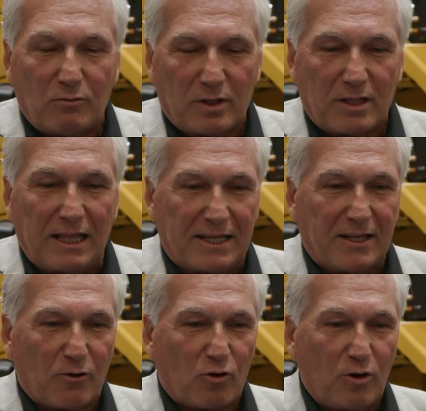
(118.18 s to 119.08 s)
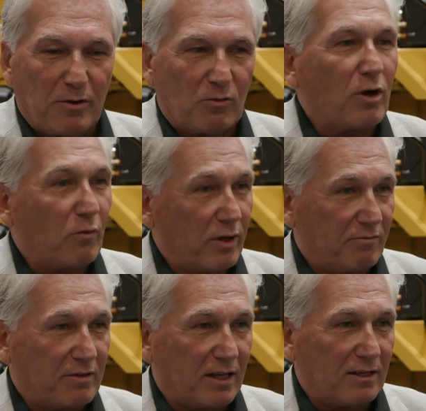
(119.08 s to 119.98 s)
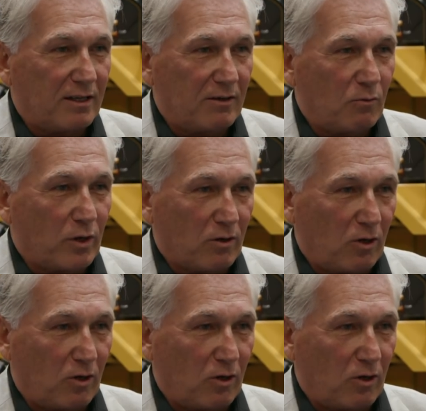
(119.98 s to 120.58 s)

with Gladiator Equipment, what we've done, and we're